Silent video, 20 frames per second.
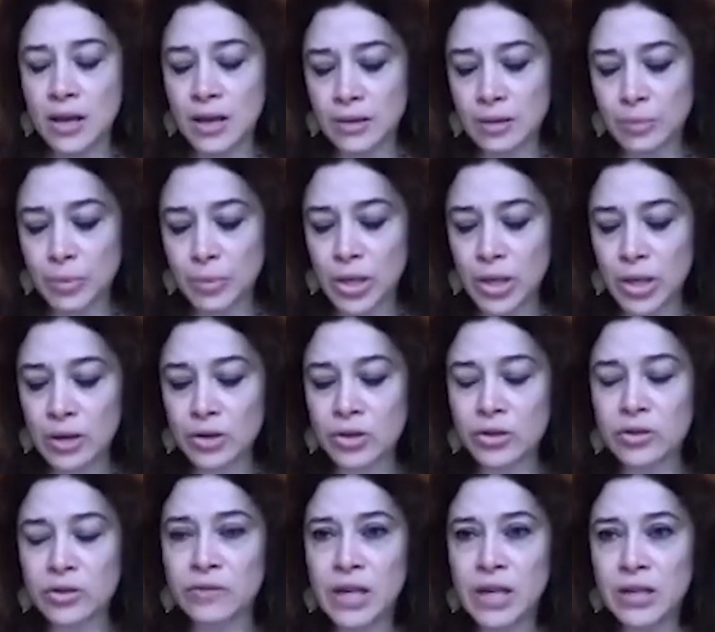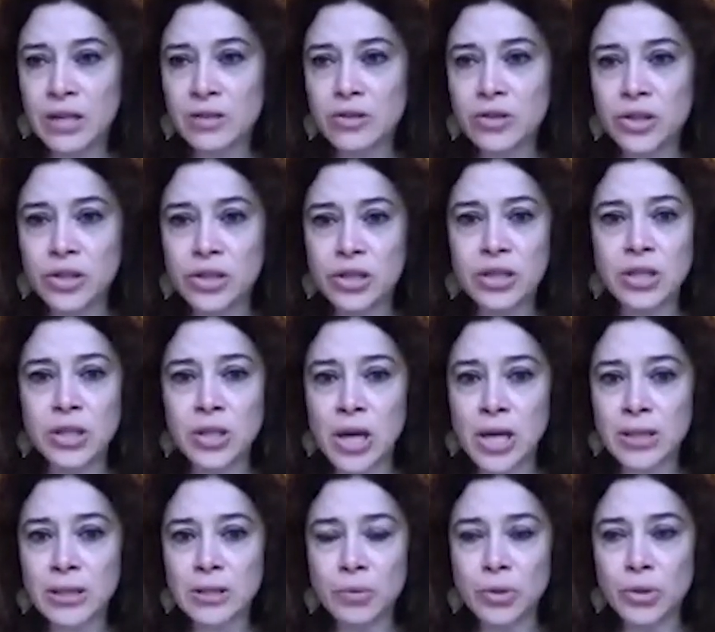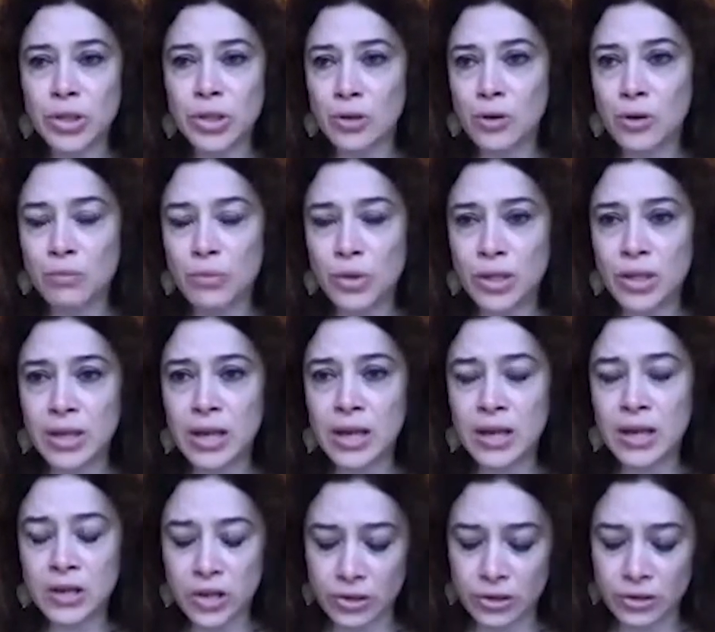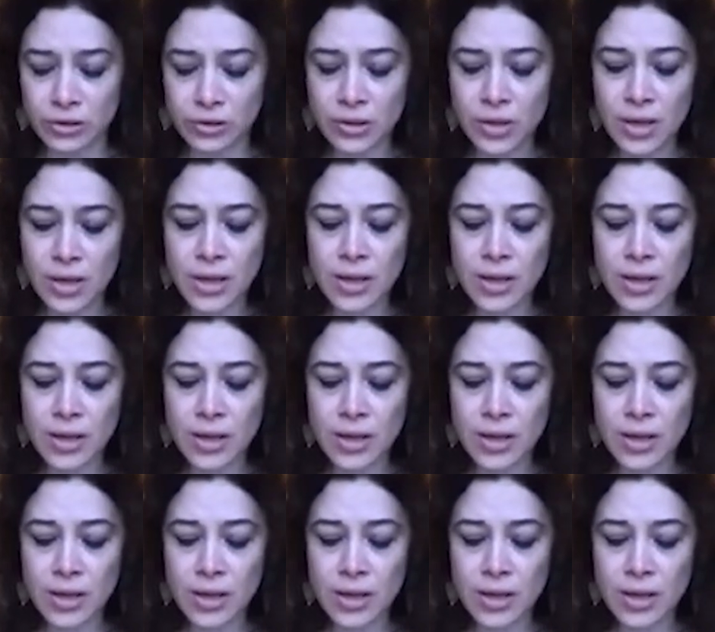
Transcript: the production of energy, transport and communication.